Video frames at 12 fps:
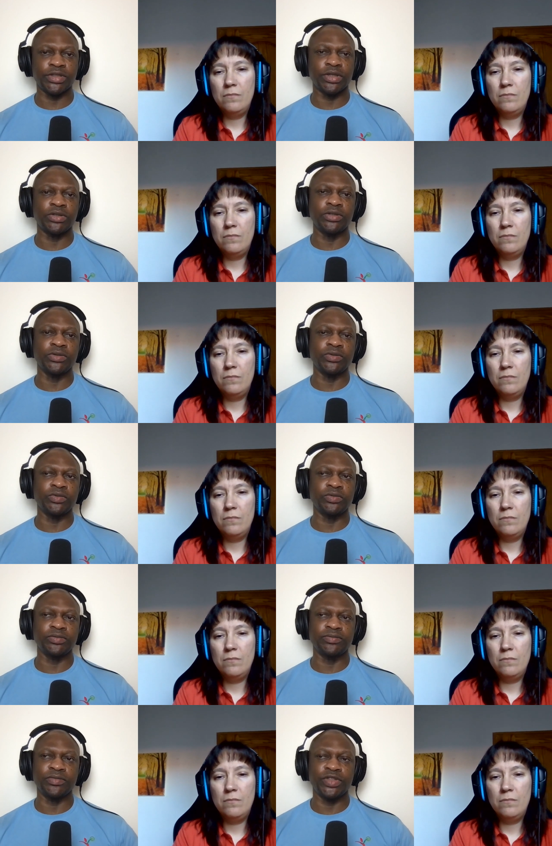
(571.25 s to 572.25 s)
Speaker 1: so
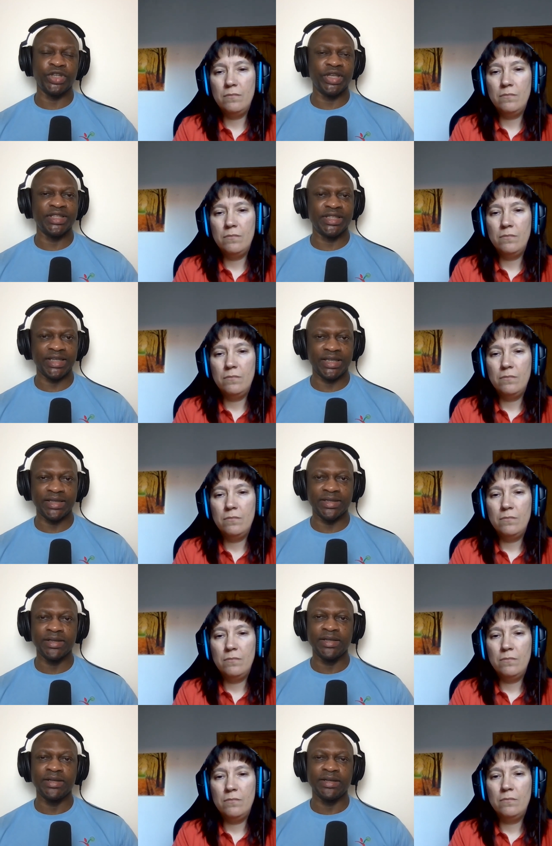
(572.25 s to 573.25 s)
Gen
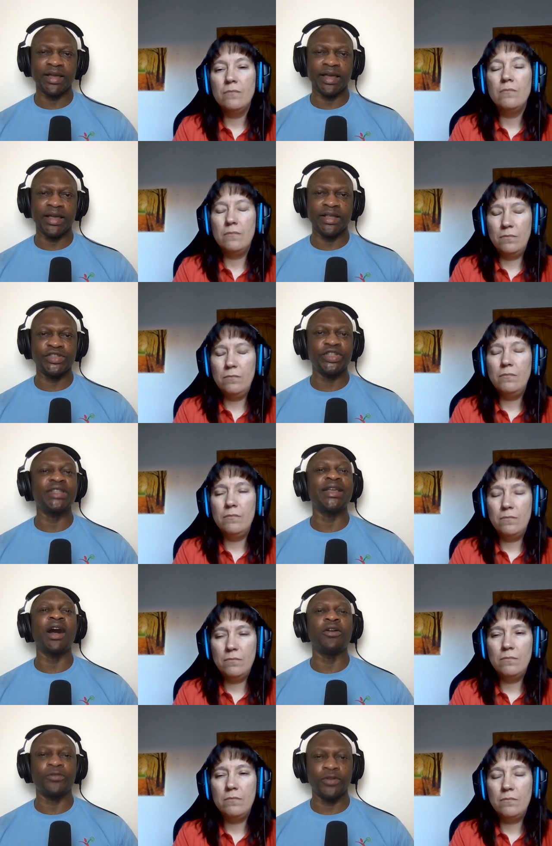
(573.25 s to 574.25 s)
Z mm-hmm. and Gen
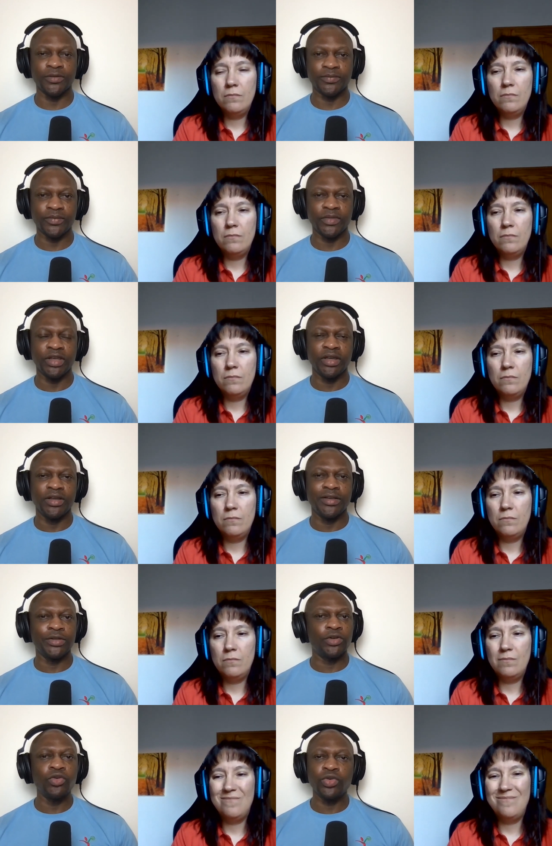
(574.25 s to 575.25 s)
Alpha.
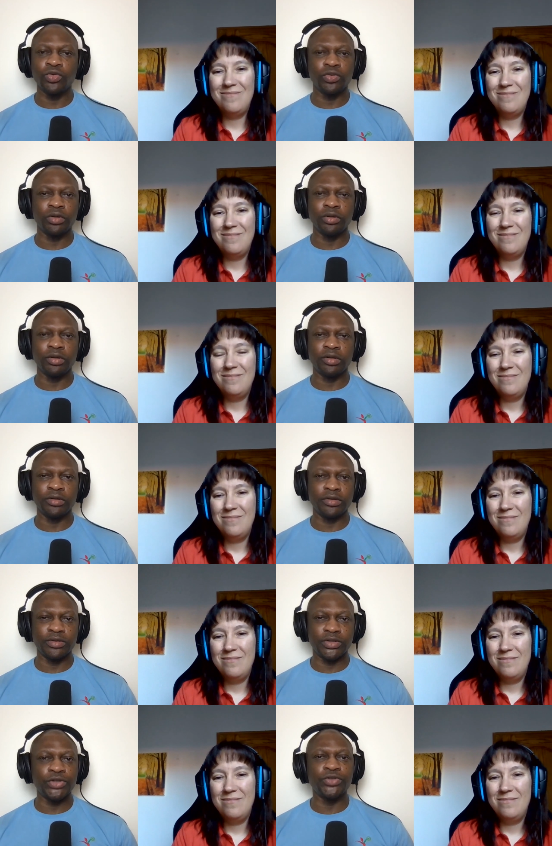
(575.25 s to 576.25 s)
Google
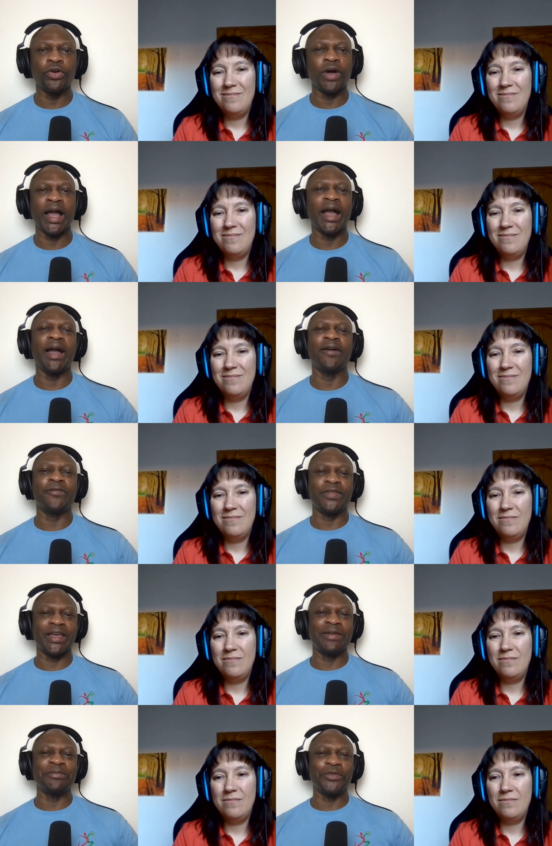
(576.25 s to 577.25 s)
do not have
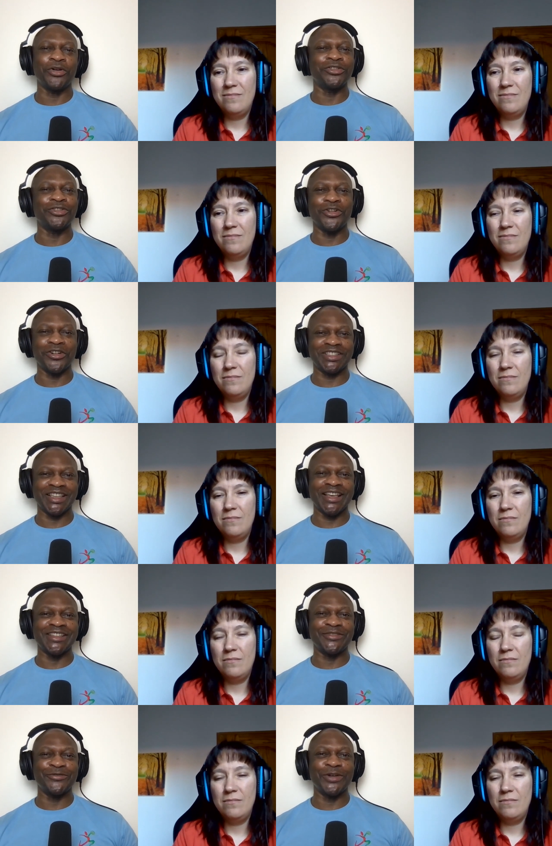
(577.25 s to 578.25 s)
them unlocked
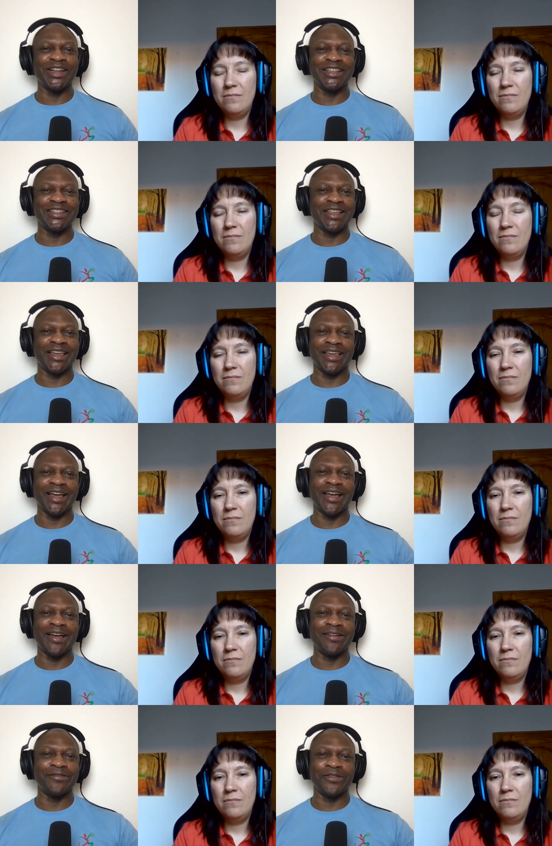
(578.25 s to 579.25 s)
as well as they
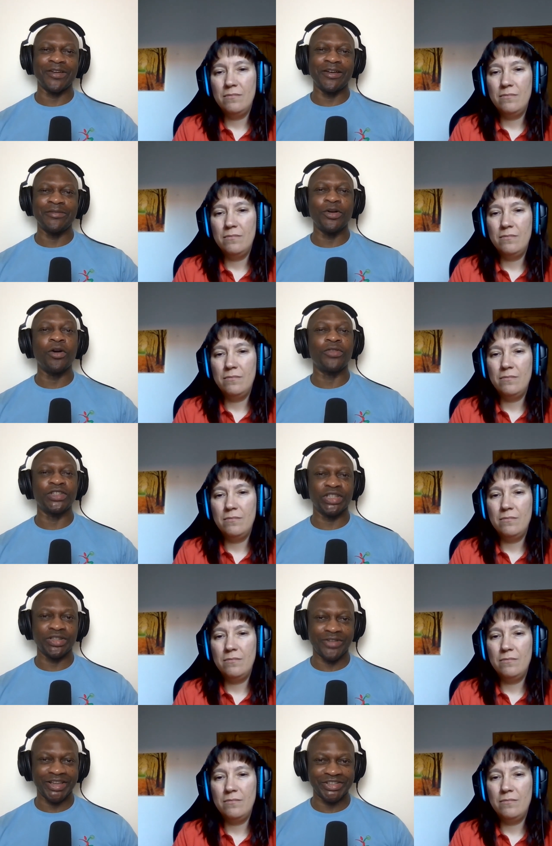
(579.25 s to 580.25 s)
have um, other
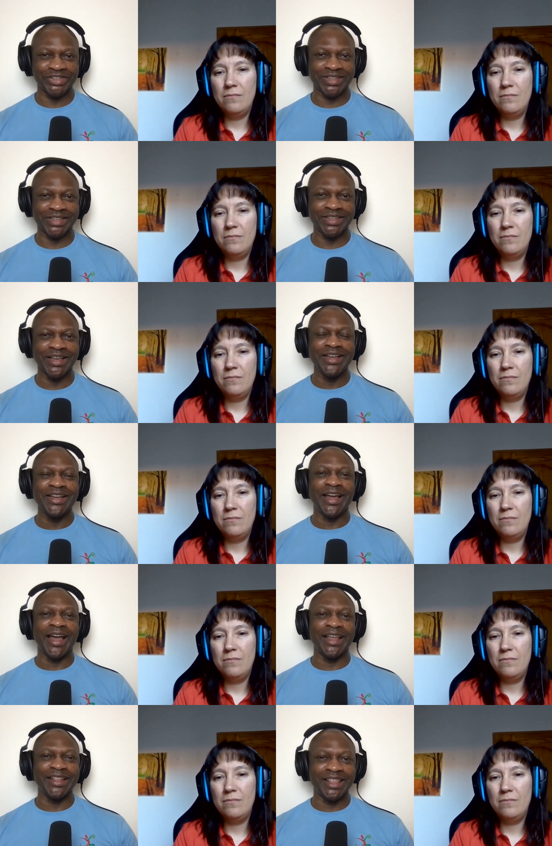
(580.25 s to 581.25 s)
generations,
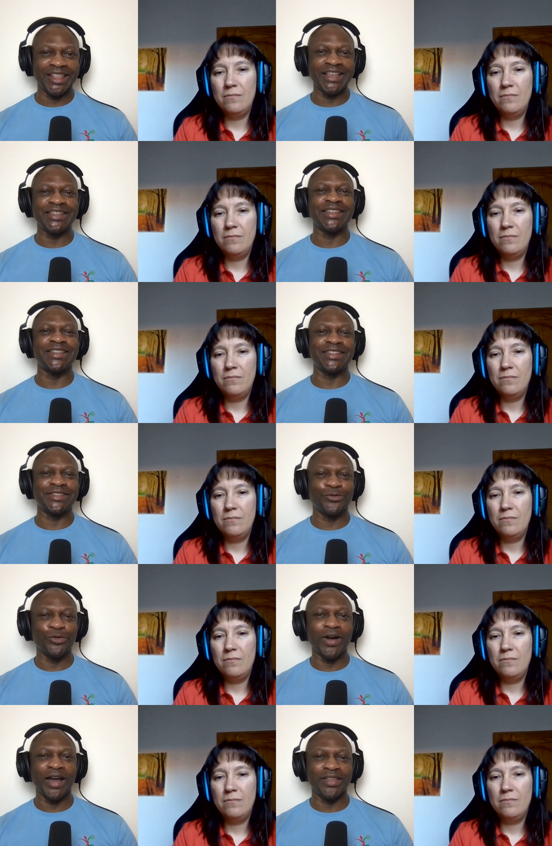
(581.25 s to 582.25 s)
and this is
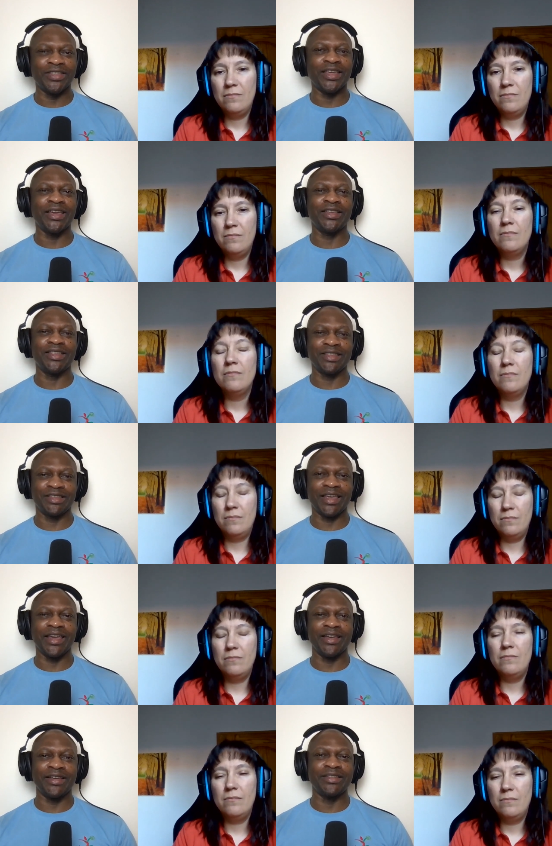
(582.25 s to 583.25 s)
what I think mm-hmm.
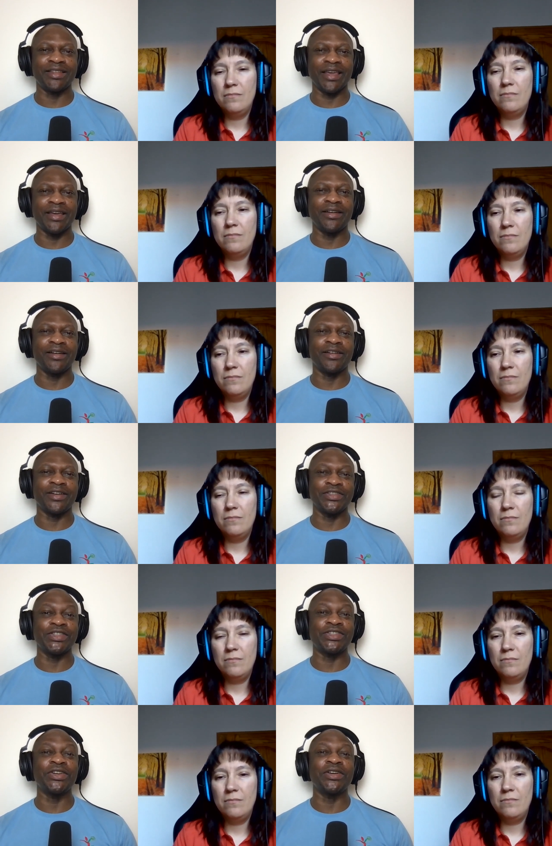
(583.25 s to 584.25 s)
they're they're
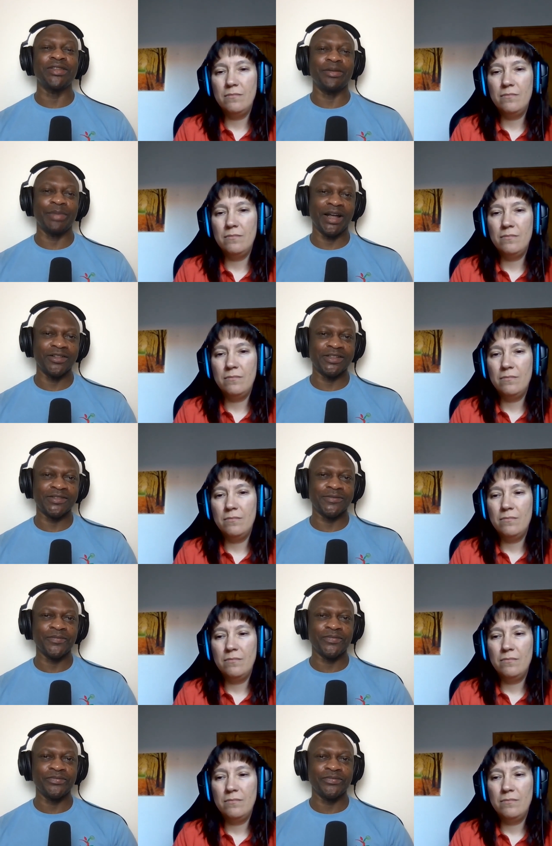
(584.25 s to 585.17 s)
concerned about,